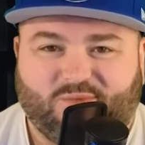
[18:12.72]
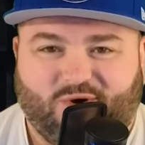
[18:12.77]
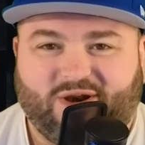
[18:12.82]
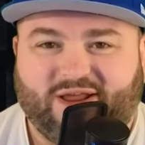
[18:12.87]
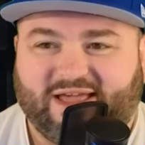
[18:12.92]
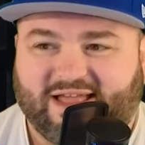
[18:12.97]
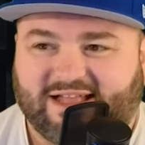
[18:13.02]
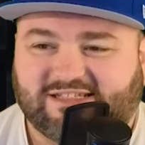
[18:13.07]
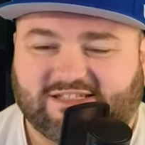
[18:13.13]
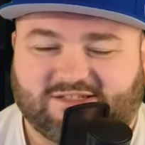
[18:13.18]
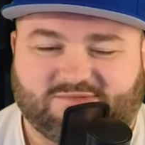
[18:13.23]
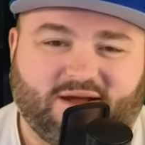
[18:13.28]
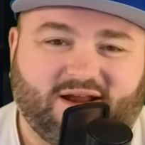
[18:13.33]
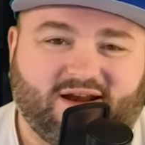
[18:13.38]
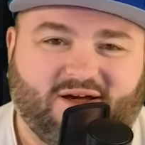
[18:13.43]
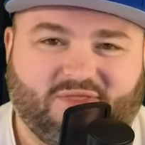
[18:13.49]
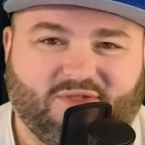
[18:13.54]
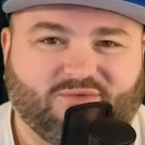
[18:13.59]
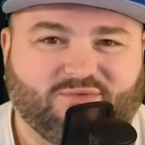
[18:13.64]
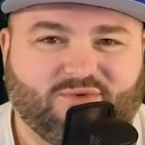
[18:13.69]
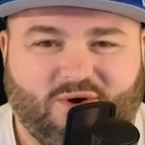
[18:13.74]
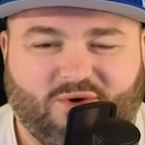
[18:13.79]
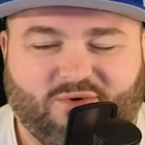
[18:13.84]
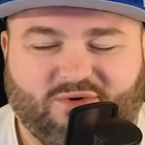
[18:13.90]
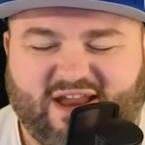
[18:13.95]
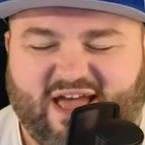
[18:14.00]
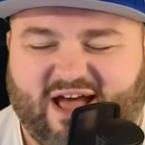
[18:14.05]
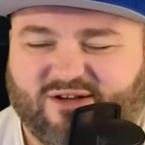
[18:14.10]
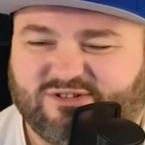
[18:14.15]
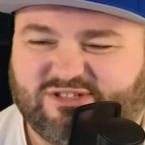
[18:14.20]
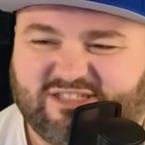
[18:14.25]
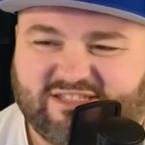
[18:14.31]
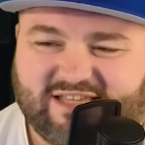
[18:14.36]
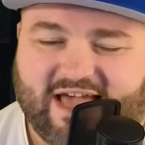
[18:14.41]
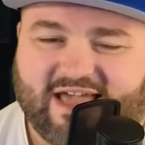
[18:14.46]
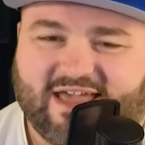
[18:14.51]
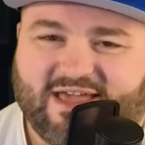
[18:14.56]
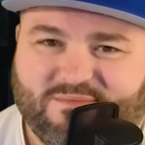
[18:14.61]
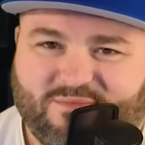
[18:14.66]
against the spread on the road now.
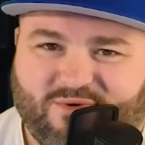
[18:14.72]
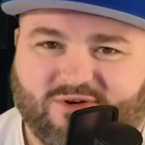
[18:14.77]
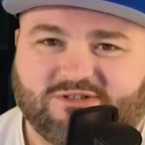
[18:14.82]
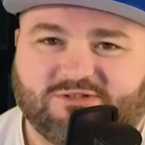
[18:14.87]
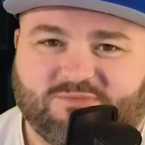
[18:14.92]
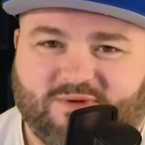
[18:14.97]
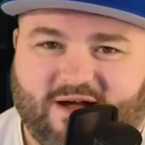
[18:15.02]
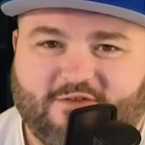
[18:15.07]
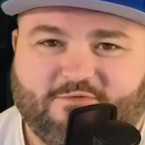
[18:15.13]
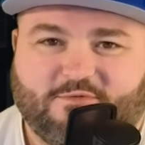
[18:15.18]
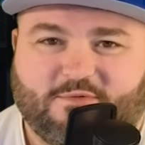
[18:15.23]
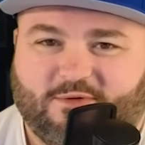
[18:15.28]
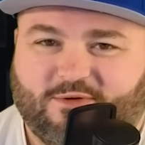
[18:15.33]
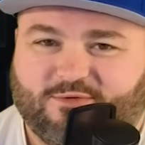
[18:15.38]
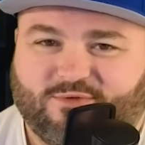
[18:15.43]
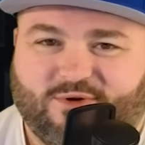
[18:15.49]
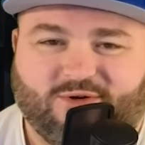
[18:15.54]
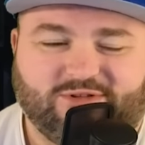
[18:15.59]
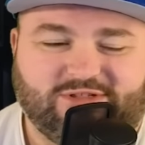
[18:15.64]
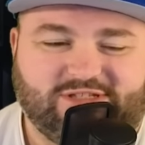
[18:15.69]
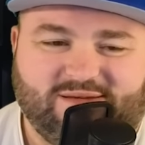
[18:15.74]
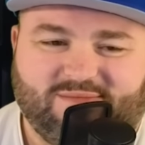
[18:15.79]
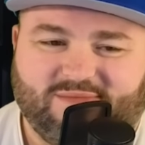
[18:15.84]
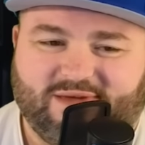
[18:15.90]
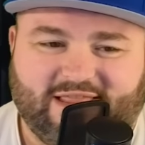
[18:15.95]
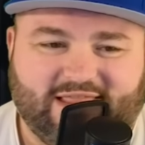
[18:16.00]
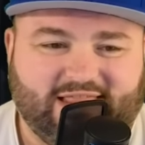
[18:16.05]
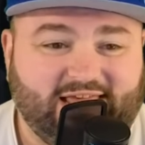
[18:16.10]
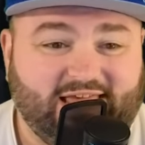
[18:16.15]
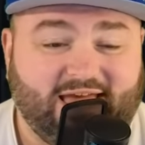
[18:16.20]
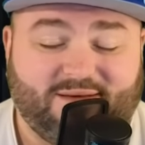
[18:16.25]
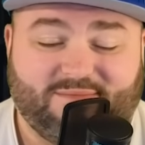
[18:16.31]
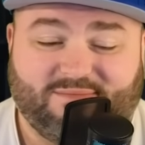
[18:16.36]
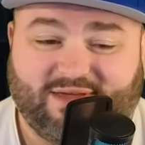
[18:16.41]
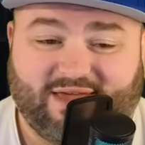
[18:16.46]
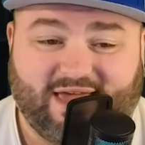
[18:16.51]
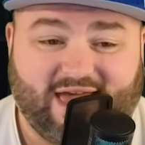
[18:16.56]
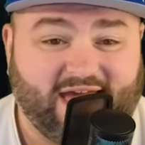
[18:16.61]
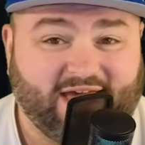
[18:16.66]
Second most profitable road team in the
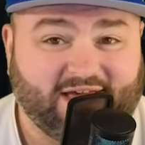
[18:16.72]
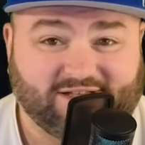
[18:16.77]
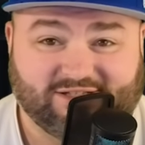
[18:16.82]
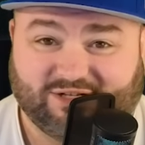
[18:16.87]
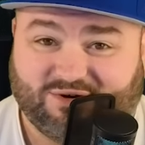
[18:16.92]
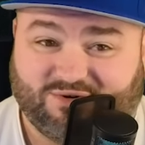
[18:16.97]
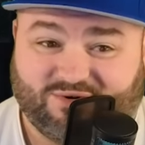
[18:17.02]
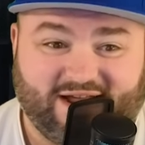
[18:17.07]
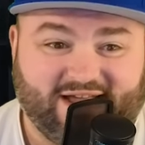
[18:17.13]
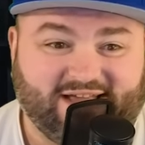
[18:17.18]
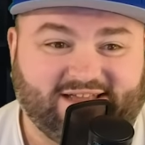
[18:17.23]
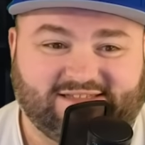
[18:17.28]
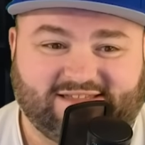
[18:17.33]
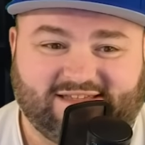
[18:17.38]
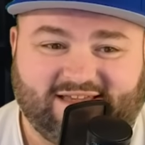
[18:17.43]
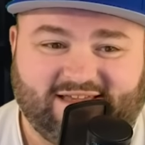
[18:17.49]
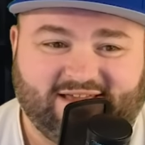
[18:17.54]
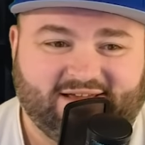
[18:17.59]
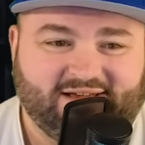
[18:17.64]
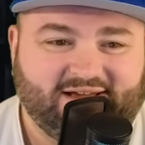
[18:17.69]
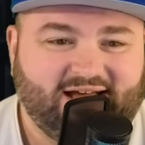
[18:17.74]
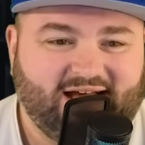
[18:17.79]
NBA. It's crazy.